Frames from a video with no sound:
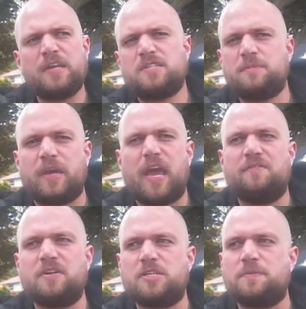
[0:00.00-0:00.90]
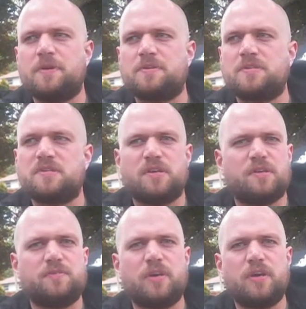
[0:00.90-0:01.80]
some like heavy experiences, a
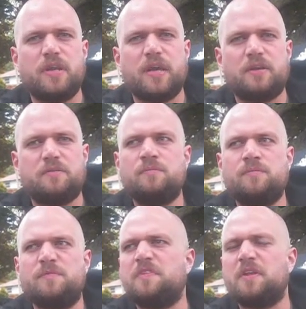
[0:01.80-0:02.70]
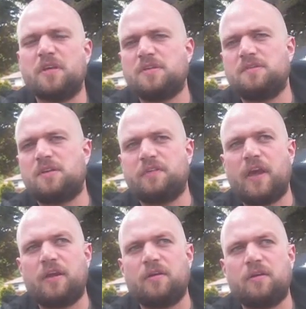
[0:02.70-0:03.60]
lot of negative feelings, a lot of
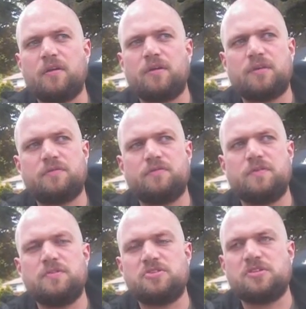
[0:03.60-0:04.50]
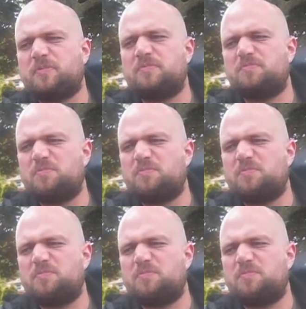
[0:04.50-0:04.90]
anger, a lot of confusion.